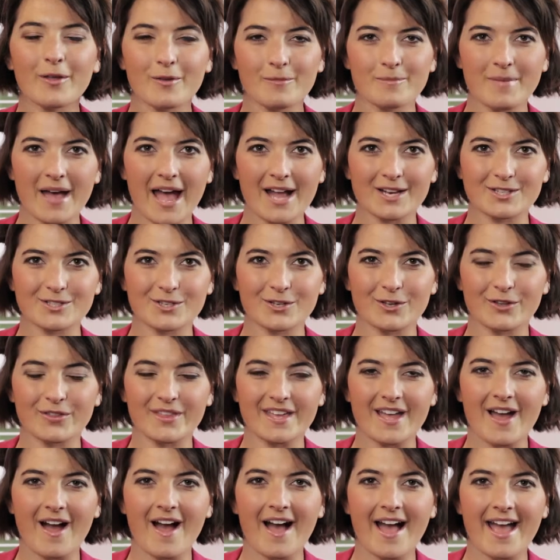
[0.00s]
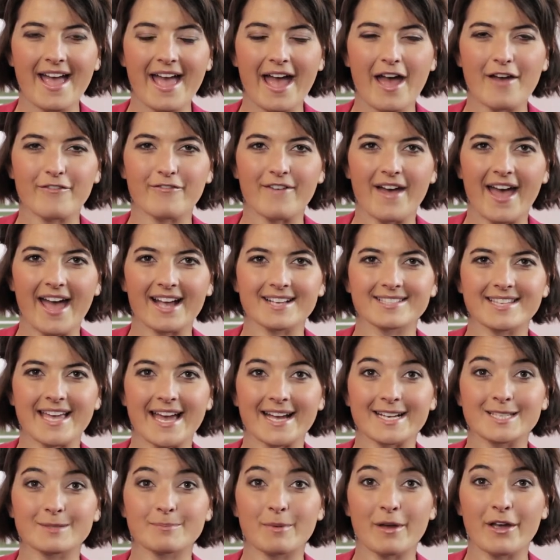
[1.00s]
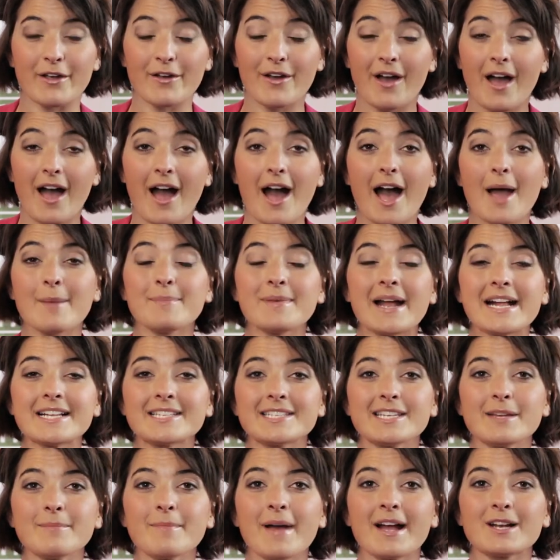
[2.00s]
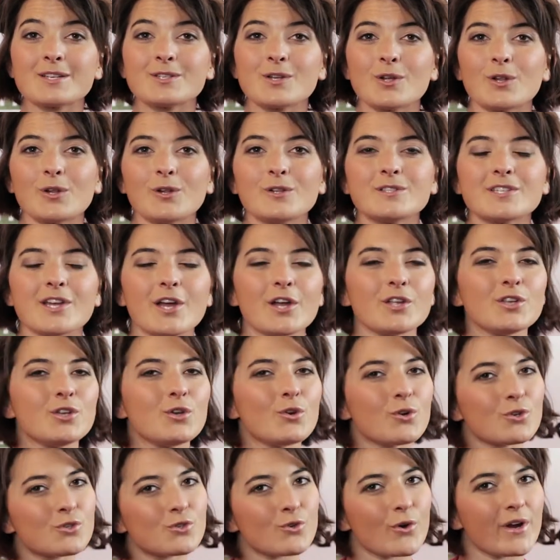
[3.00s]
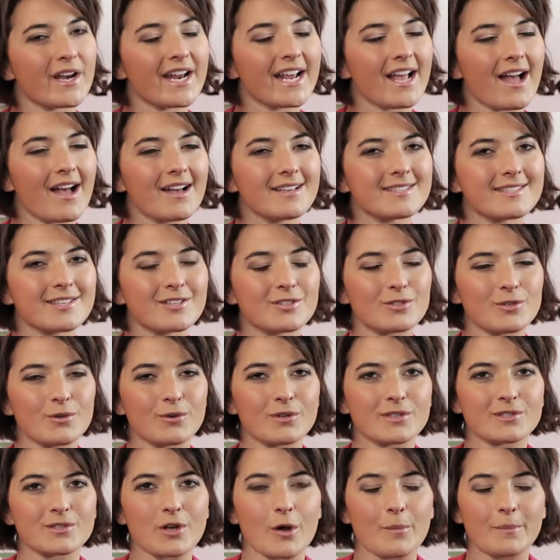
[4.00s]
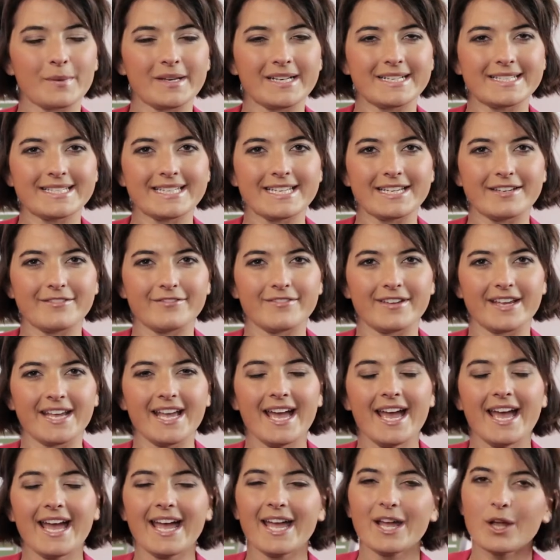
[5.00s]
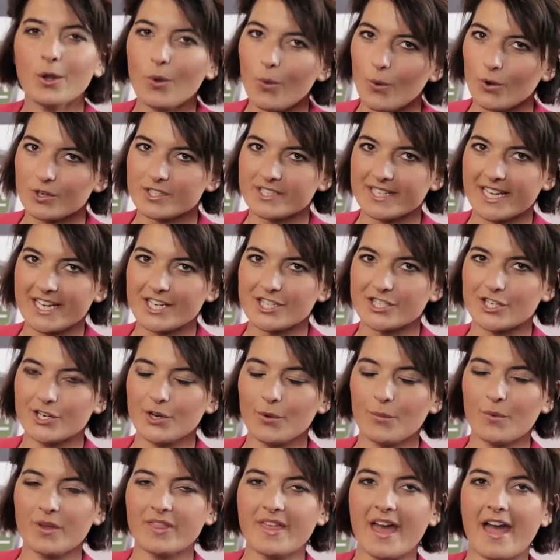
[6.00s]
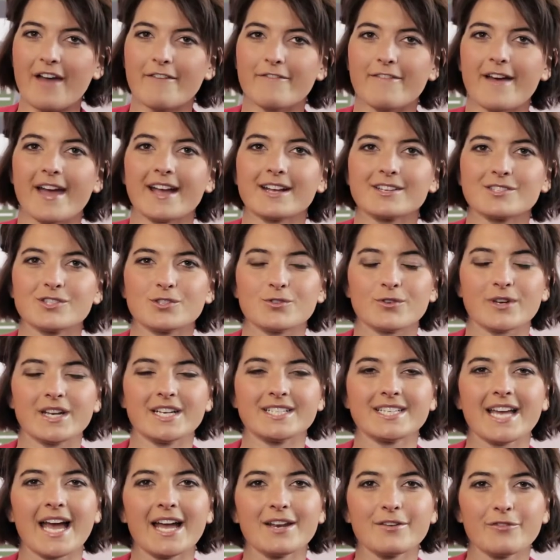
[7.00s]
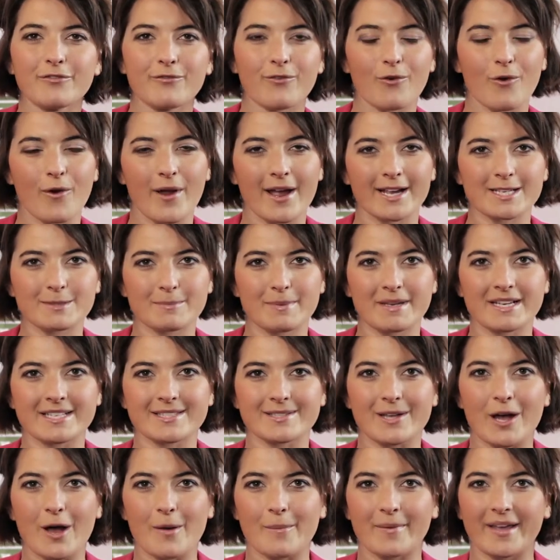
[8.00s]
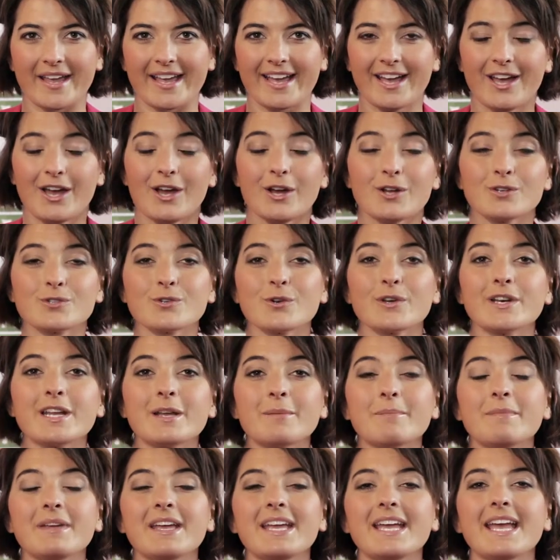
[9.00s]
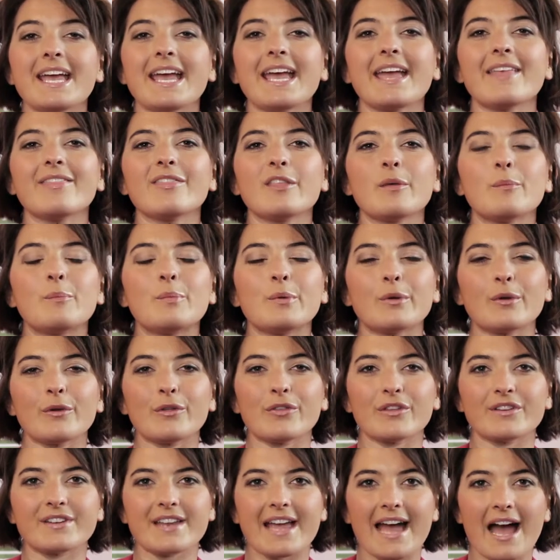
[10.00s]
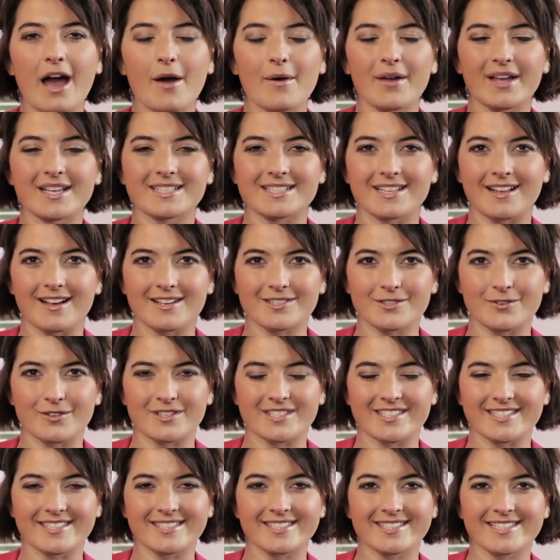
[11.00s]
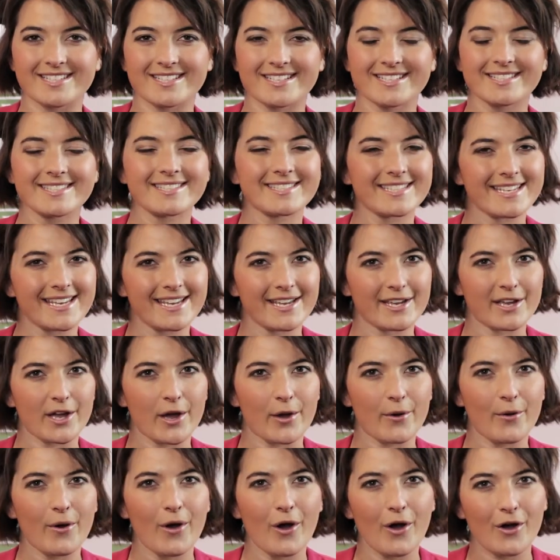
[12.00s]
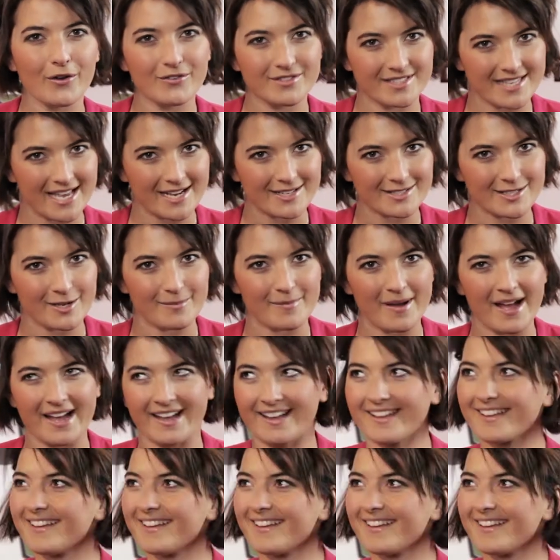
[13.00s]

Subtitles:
Welcome back to the iFXEXPO. I'm Natalie MacDonald and you're joining us at Dukascopy TV in coordination with FX Street and Forex Peace Army. Joining me in the booth now is Lars Christenson, CEO of Saxo Bank.